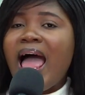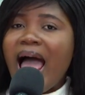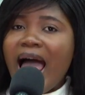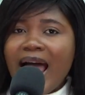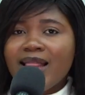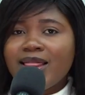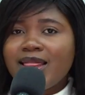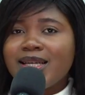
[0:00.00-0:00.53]

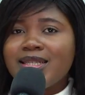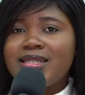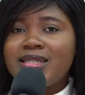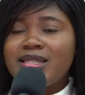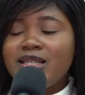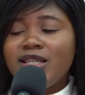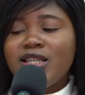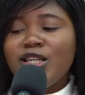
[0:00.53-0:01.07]
and the
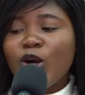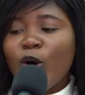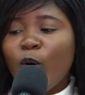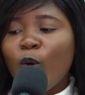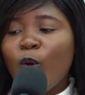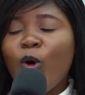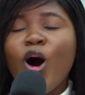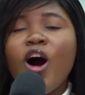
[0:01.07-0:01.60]

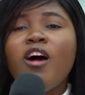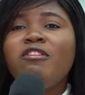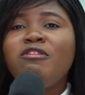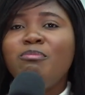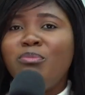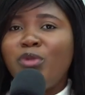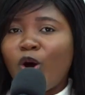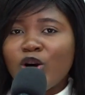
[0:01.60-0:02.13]
CEO of
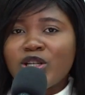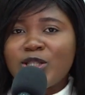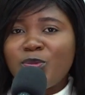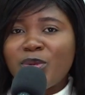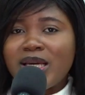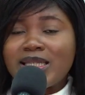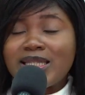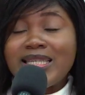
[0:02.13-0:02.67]

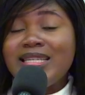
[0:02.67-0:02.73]
Blockspace.